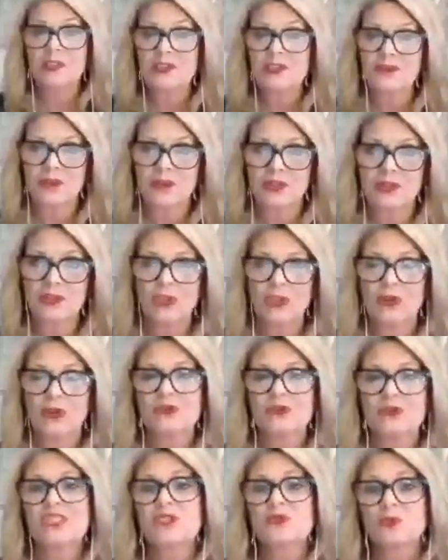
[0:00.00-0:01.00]
can close,
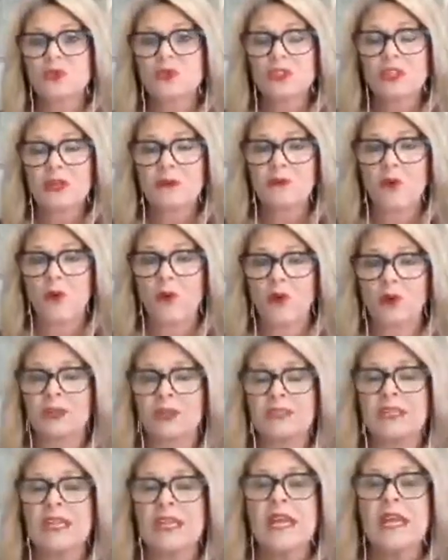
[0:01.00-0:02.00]
that's really important.
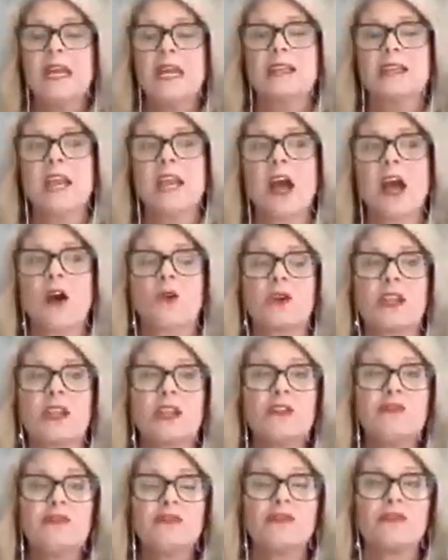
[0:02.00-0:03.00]
Now,
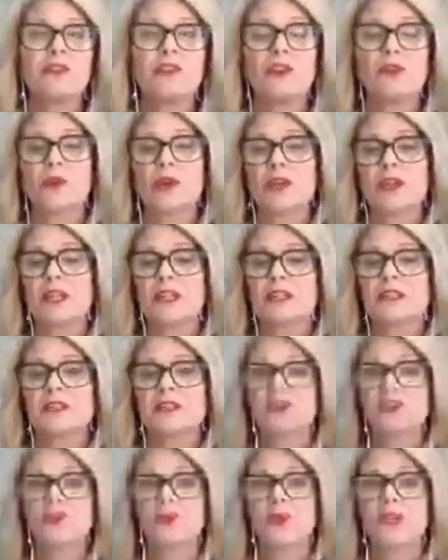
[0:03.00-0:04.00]
if you are in a
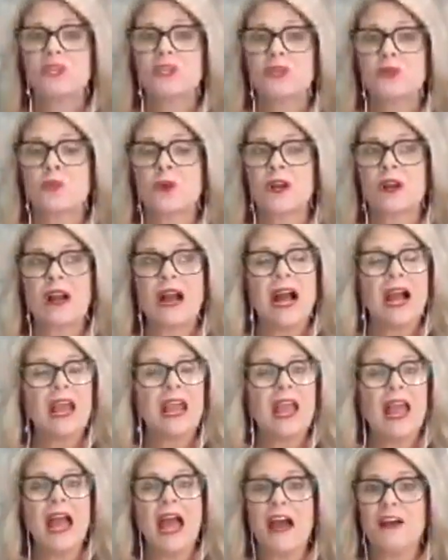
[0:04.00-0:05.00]
situation where I
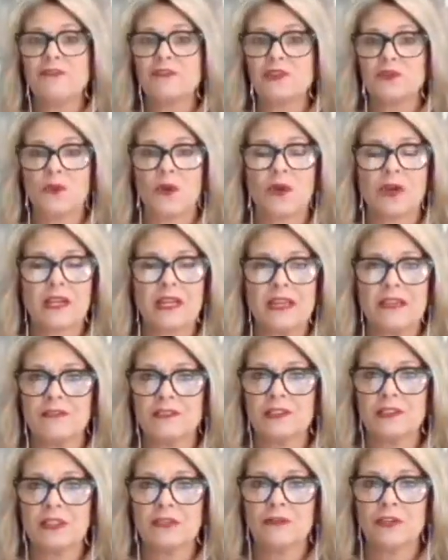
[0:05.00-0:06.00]
have to work in the
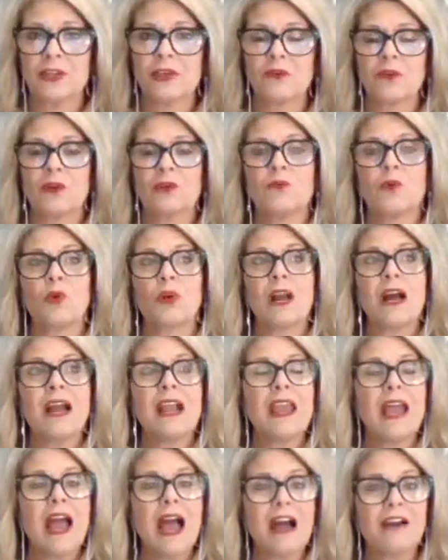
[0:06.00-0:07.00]
living room or
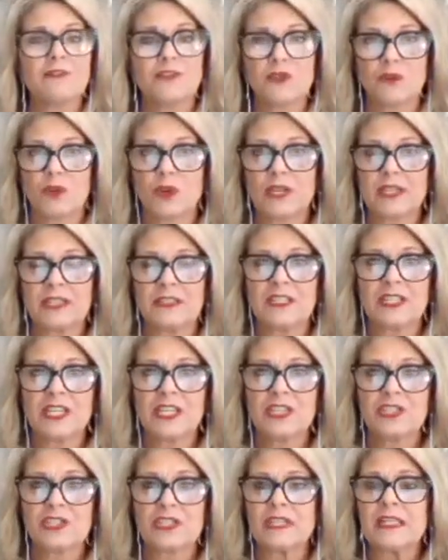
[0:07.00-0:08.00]
I have to work in the
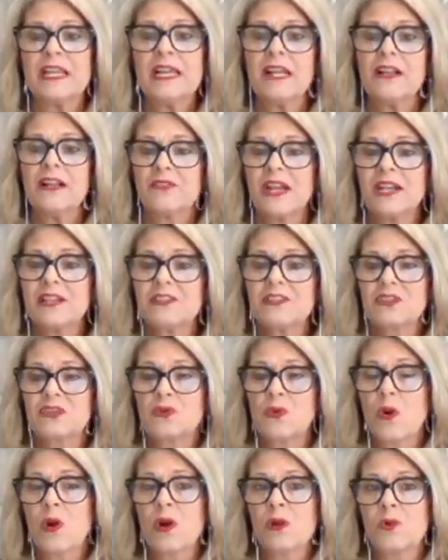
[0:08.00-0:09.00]
kitchen, that's
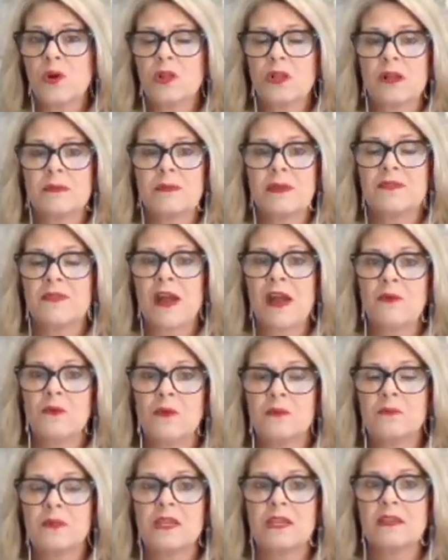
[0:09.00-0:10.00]
normal. I mean, that
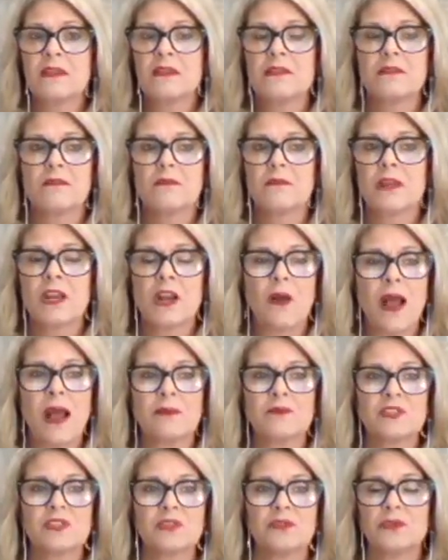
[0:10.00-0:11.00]
would be,
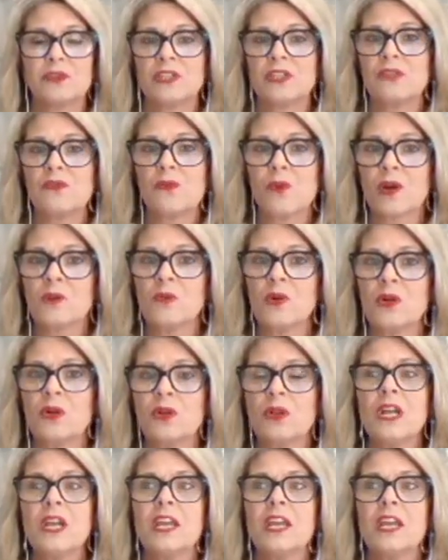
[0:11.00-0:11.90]
absolutely normal